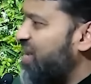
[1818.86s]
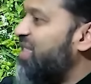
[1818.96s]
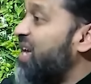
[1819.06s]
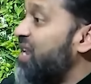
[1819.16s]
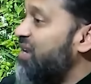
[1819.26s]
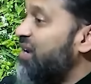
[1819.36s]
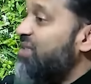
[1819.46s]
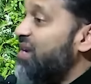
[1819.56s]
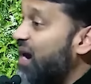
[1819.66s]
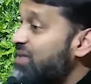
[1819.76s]
then
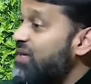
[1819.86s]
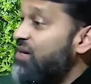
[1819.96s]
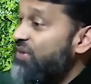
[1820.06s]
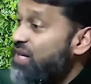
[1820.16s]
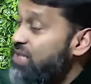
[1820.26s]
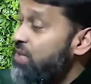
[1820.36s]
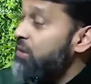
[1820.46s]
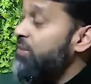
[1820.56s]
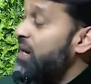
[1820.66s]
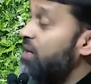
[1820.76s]
the hadith of Anas
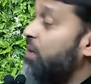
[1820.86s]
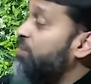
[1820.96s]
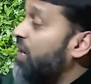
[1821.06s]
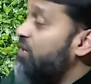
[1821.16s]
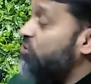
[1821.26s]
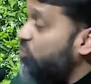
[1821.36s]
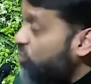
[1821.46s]
ibn Malik applies to